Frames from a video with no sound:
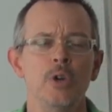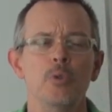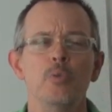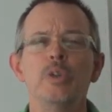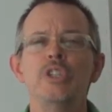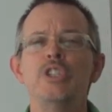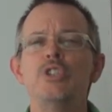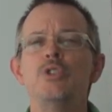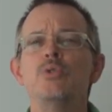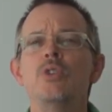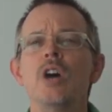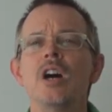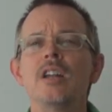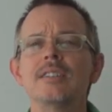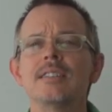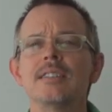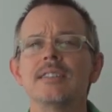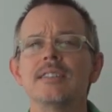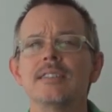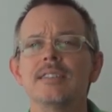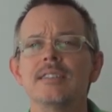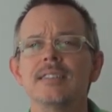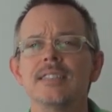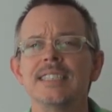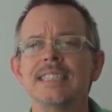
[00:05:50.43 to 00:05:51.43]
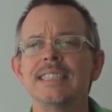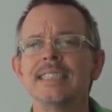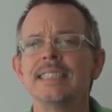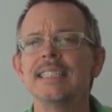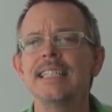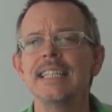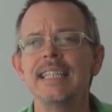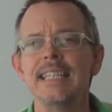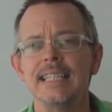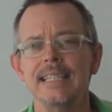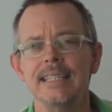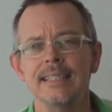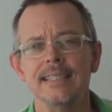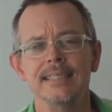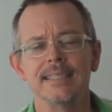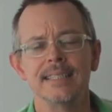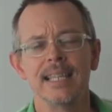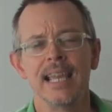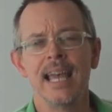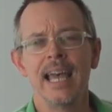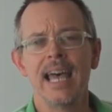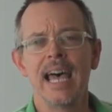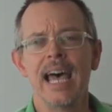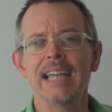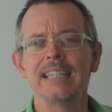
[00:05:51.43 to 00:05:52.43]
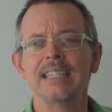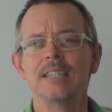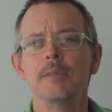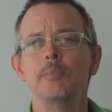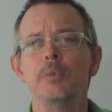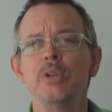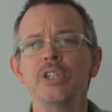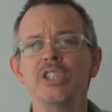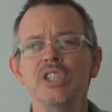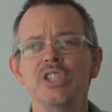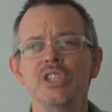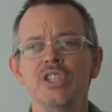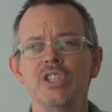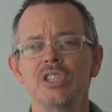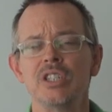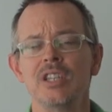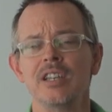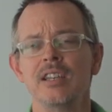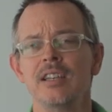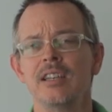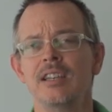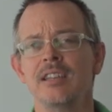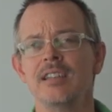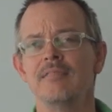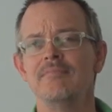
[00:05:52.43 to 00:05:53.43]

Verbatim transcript: We do not sneeze at the British